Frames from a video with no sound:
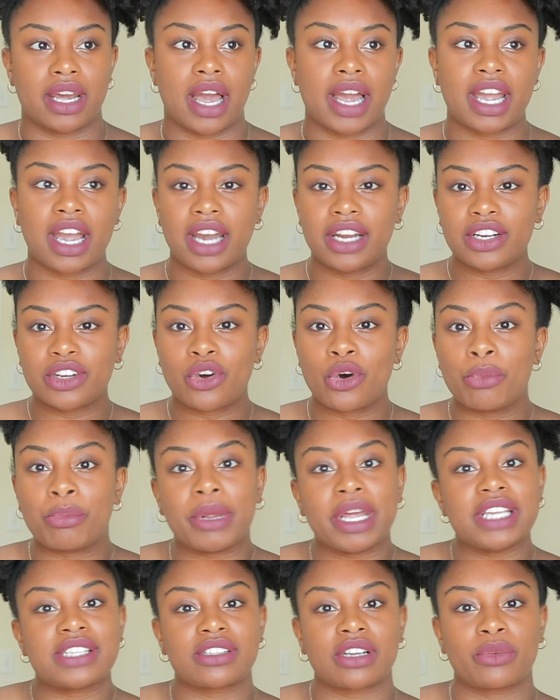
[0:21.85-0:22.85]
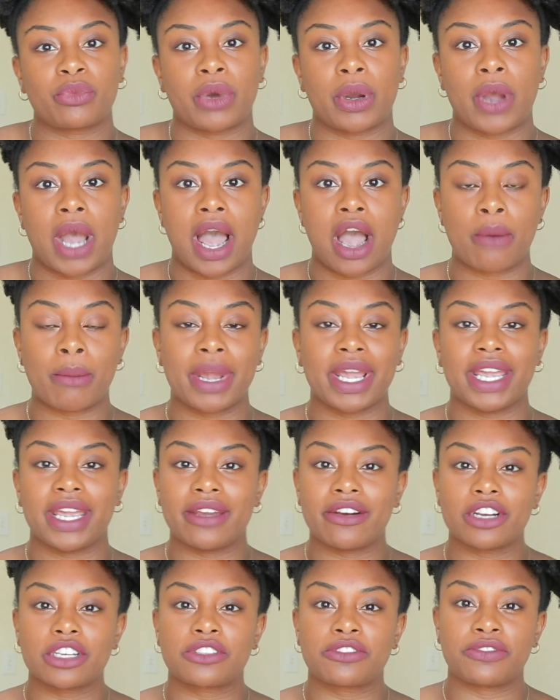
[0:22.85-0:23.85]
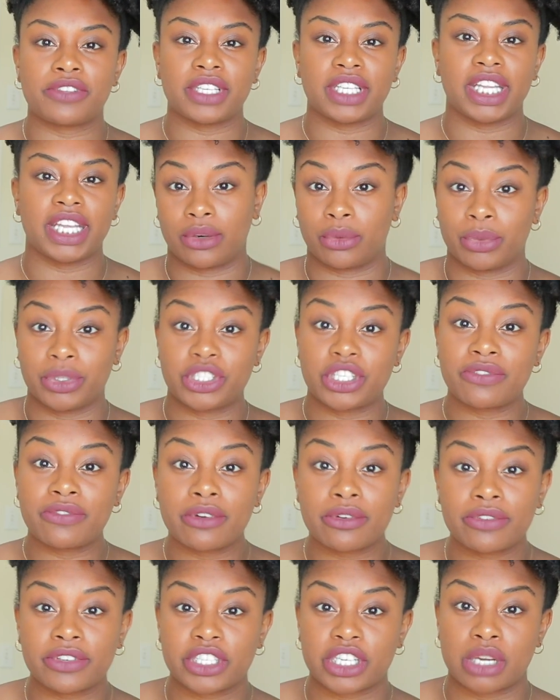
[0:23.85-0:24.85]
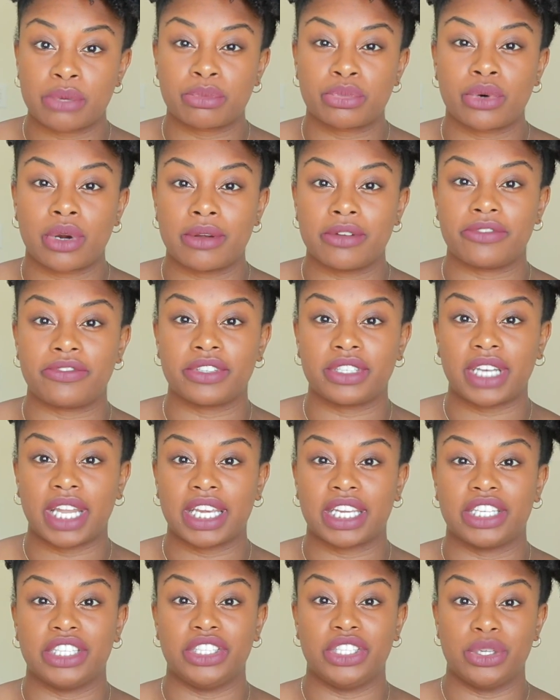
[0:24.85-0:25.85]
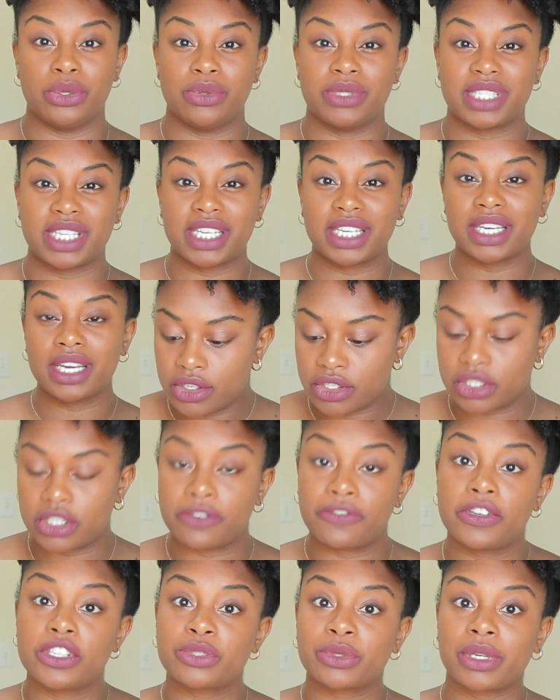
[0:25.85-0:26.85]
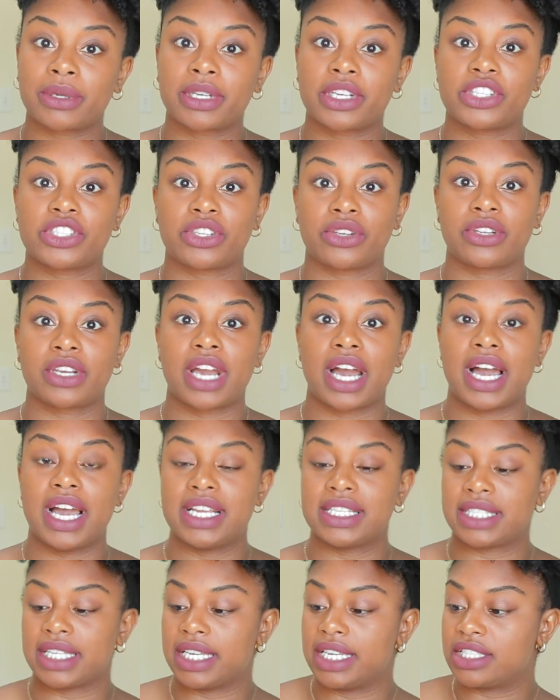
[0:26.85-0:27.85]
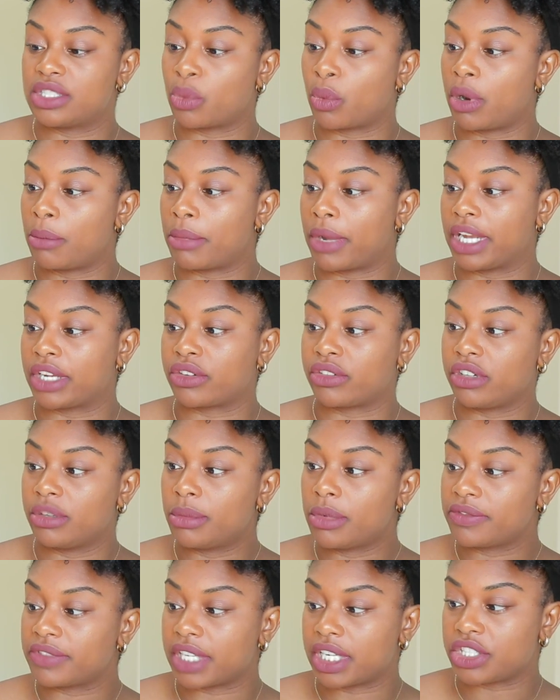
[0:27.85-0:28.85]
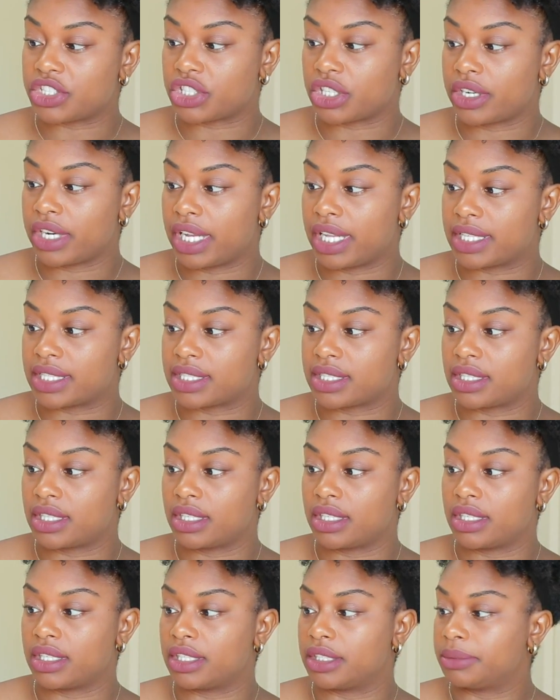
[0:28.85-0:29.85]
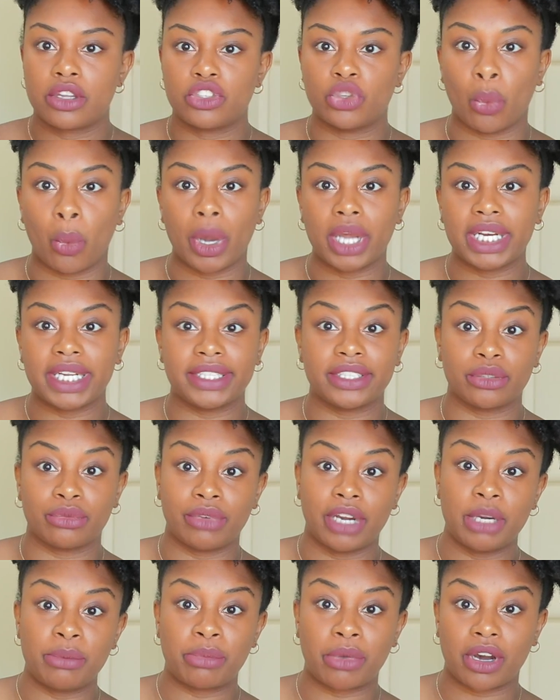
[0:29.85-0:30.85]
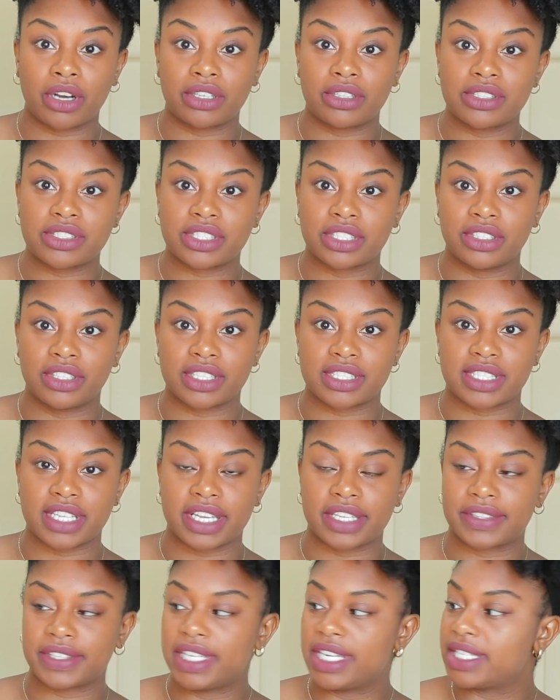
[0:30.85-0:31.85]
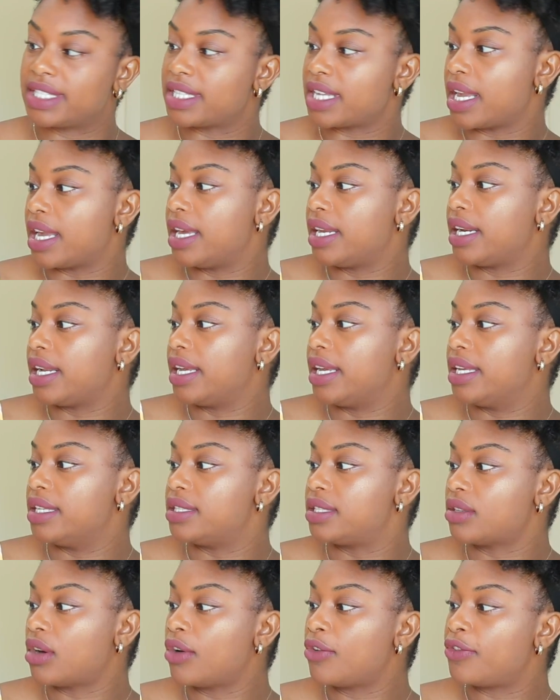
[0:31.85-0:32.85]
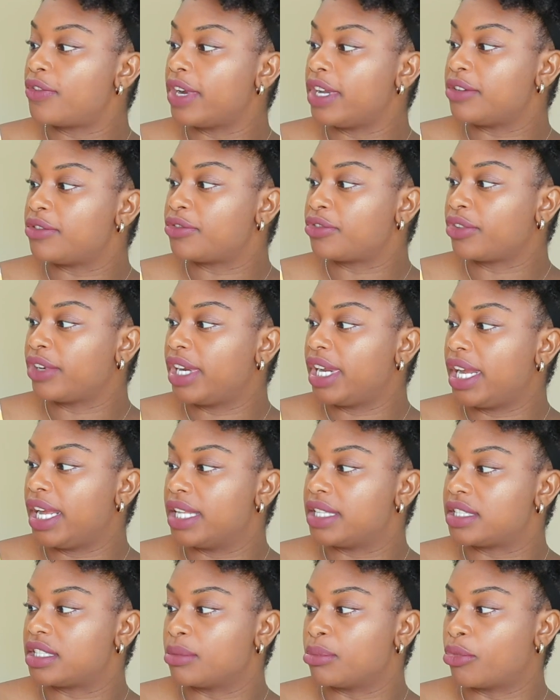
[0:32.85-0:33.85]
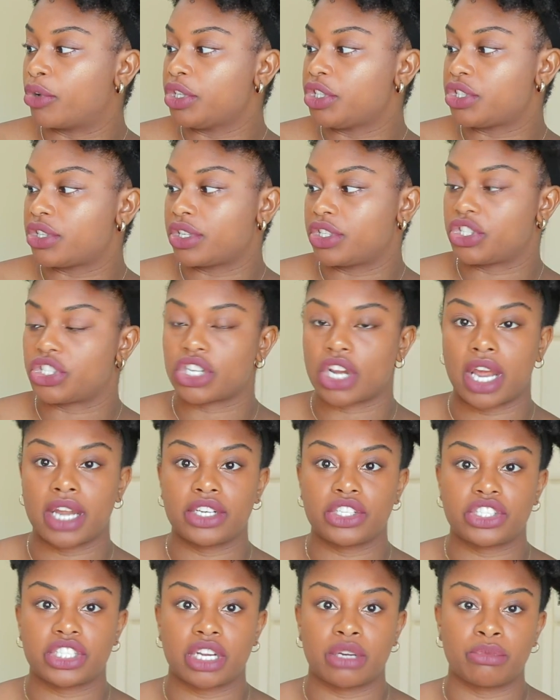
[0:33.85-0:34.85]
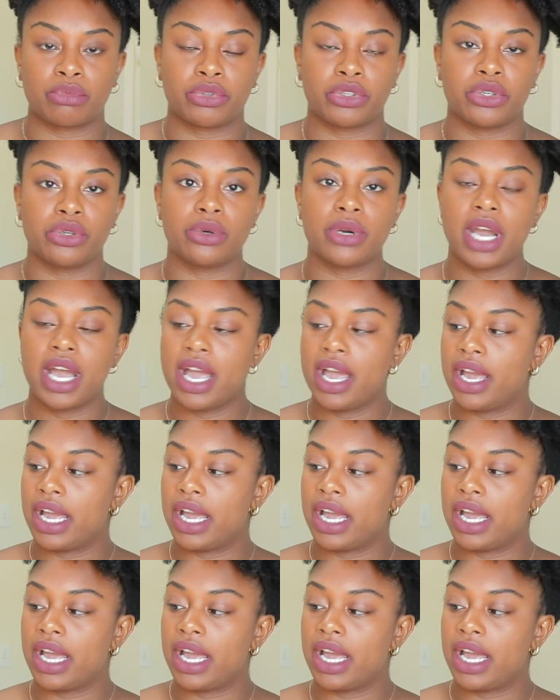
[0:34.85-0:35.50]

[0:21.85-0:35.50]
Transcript: I kind of go based on how my hair is feeling or whichever shampoo I feel like using. So the first one I'm going to show you guys is the one by Creme of Nature. It's the, the one in the red bottle, so it looks like this. It is sulfate free. It's the Moisture and Shine shampoo.